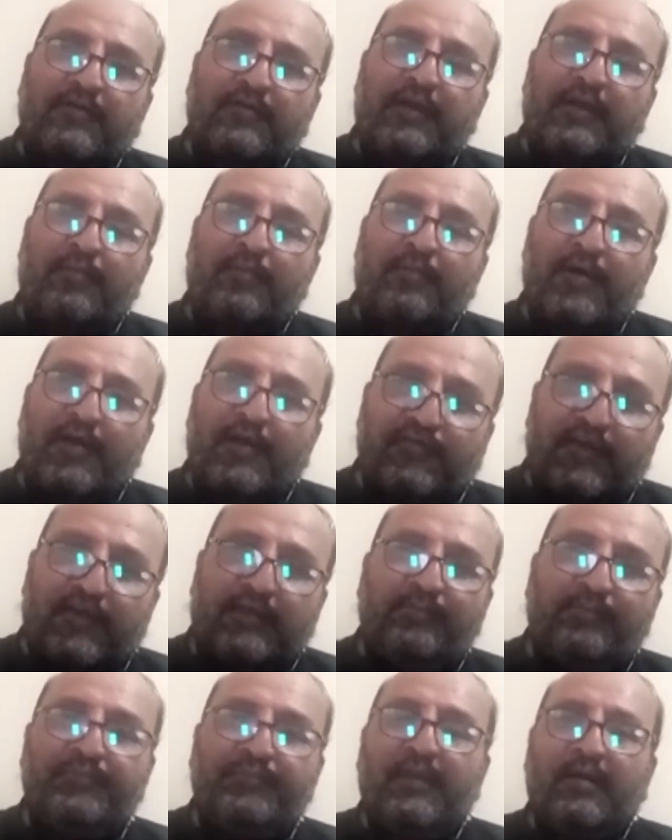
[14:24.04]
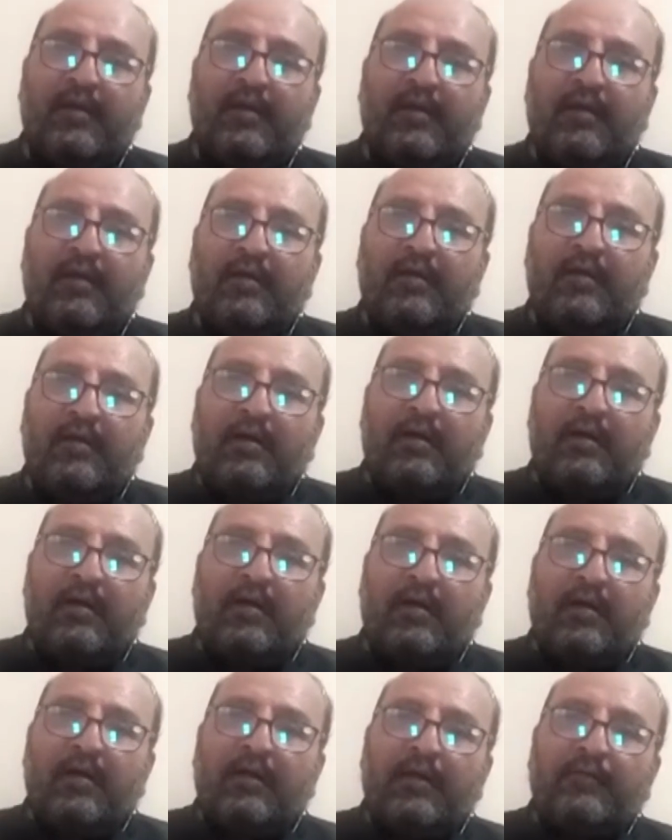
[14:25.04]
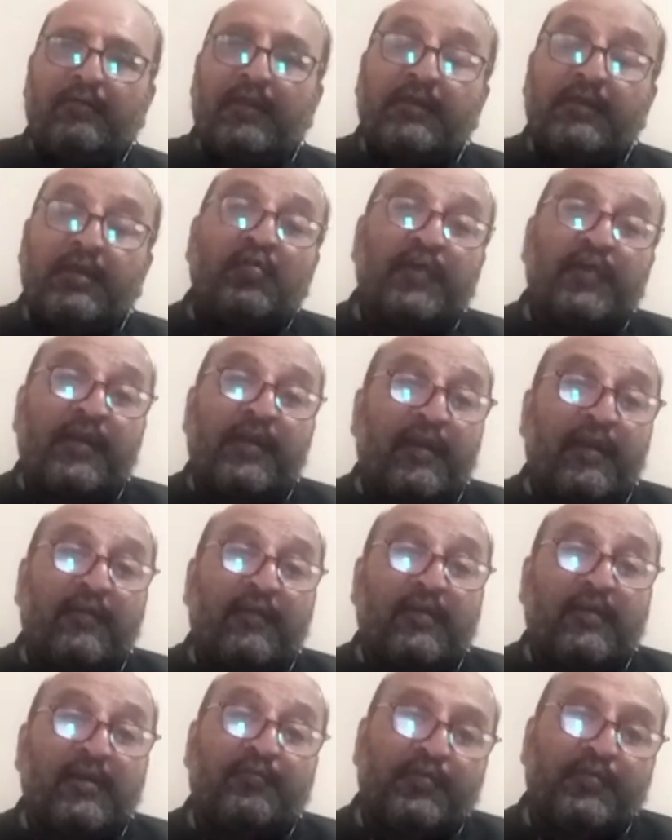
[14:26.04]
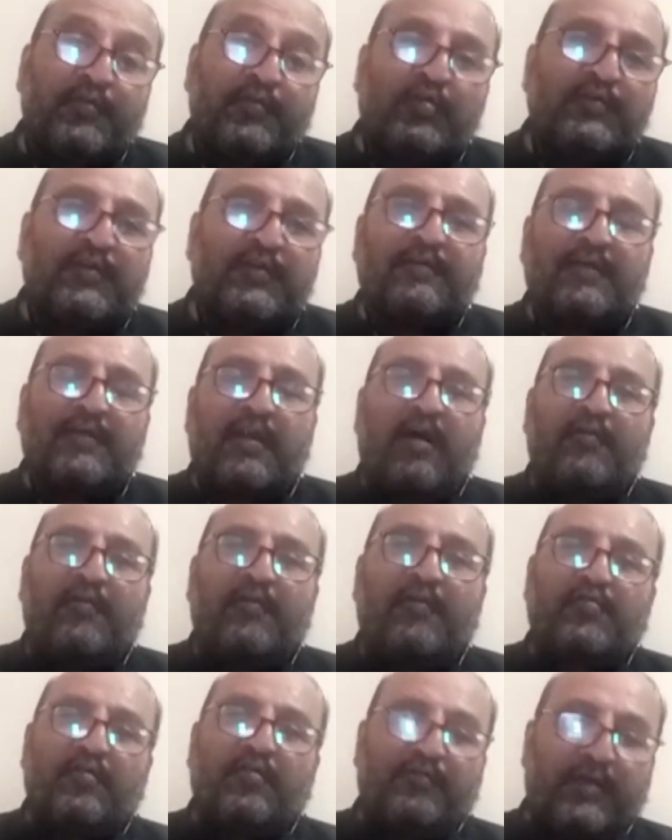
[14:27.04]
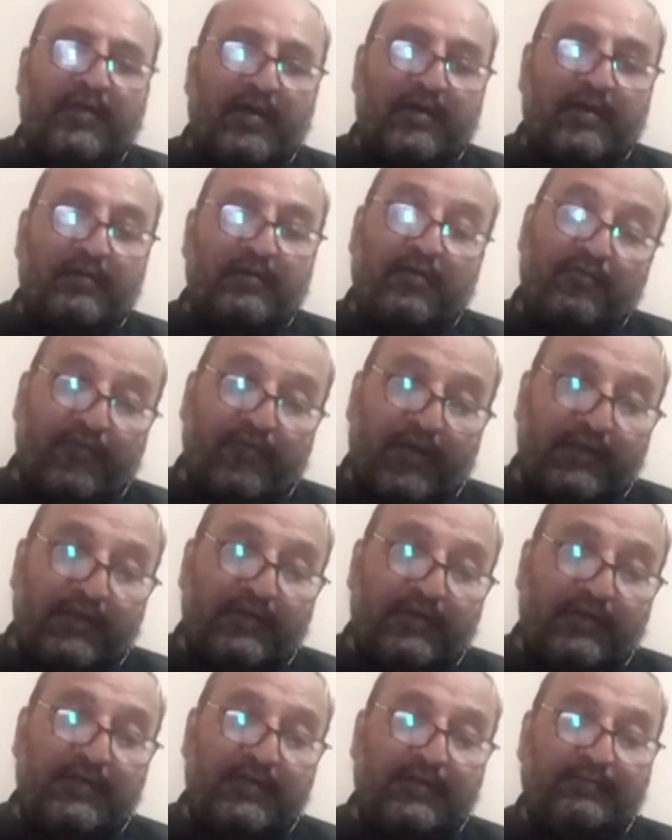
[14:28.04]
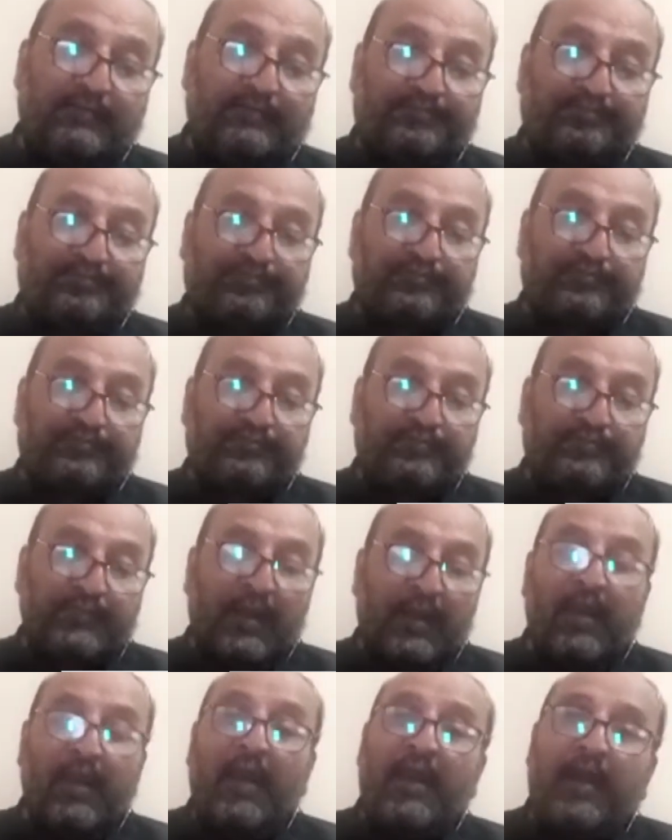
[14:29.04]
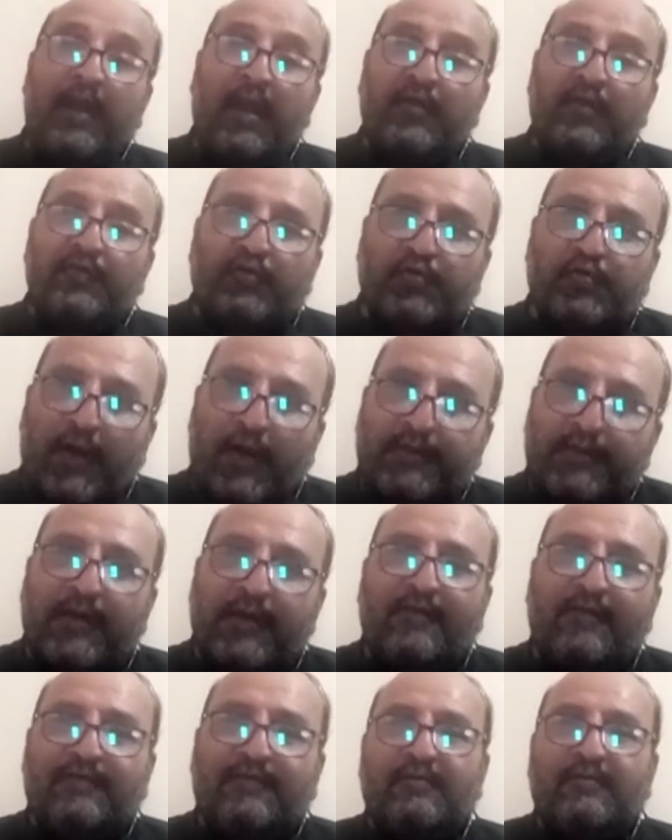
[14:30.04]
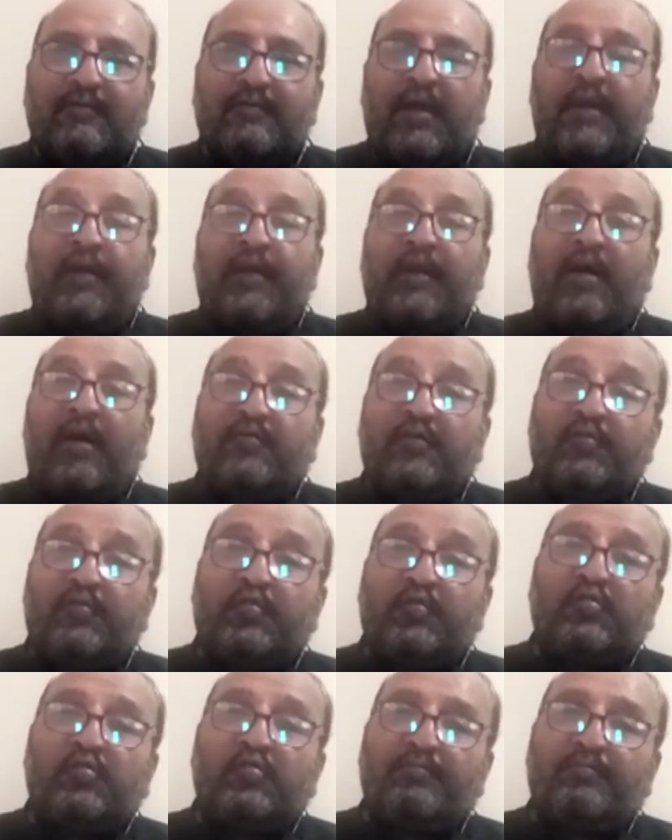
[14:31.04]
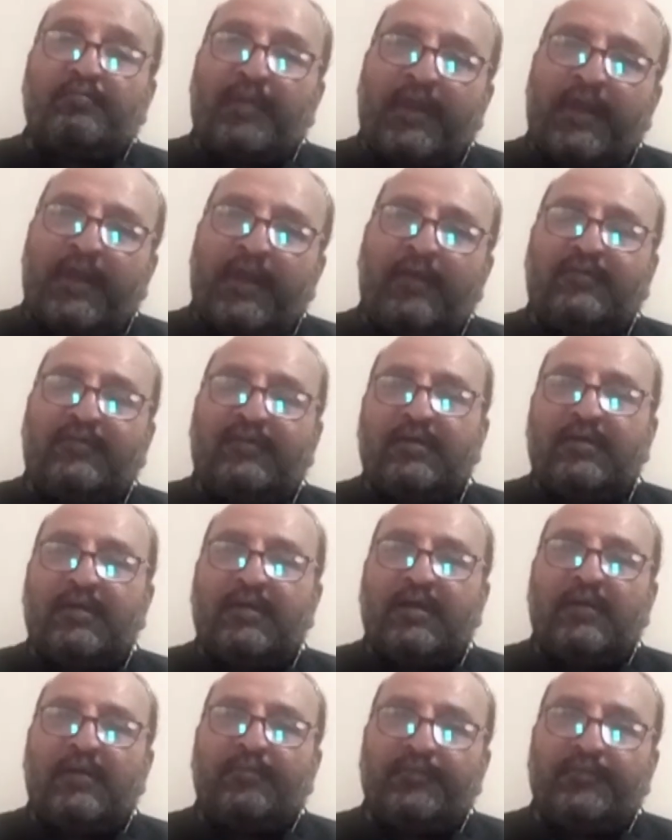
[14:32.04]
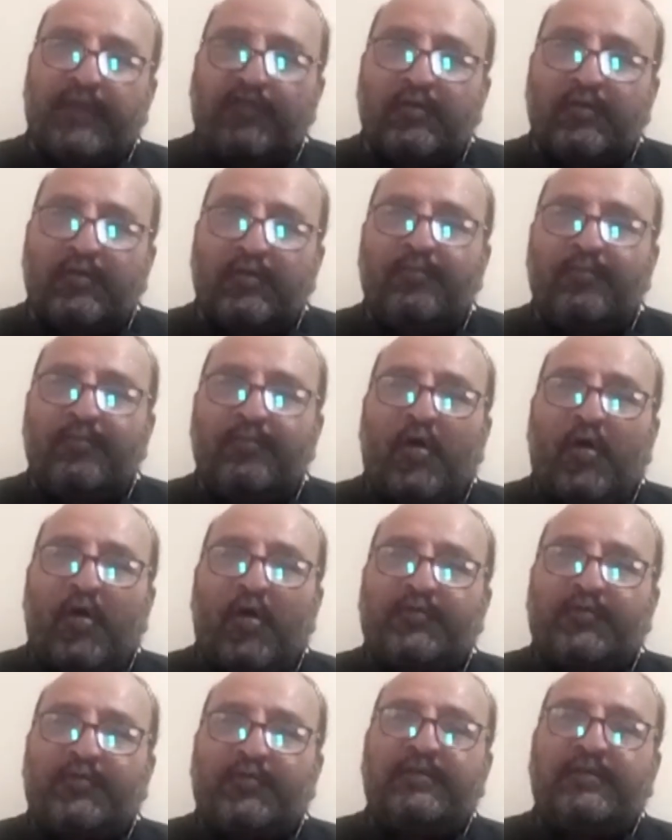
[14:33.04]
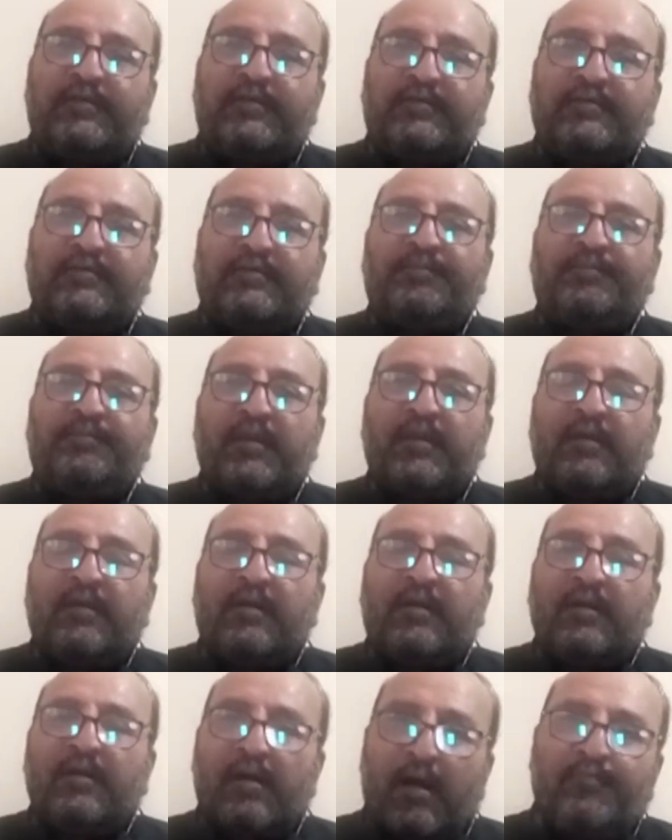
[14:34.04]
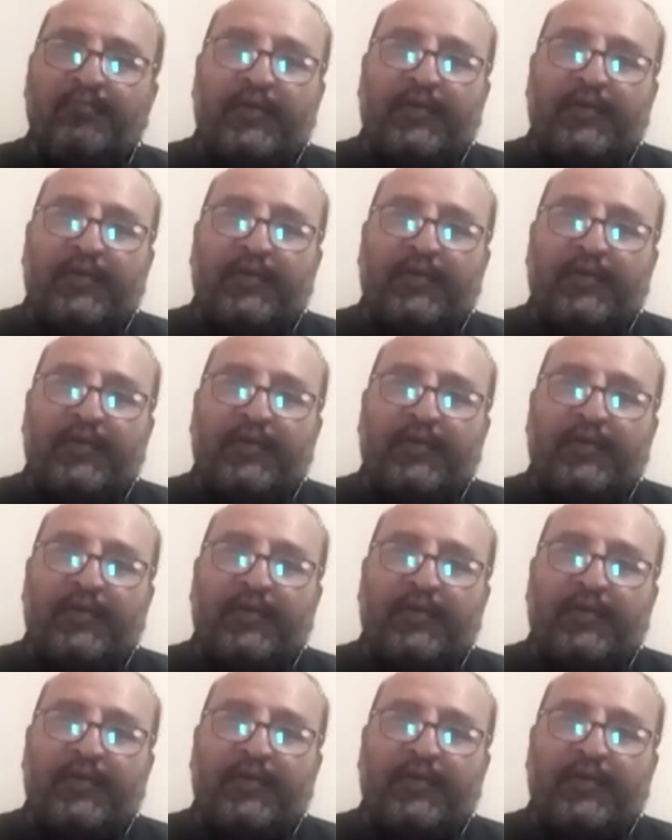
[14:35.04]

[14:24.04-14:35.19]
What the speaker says: librarians has to adopt a lot of changing roles. So what are the changing roles today? The changing role of today's librarian is, he should be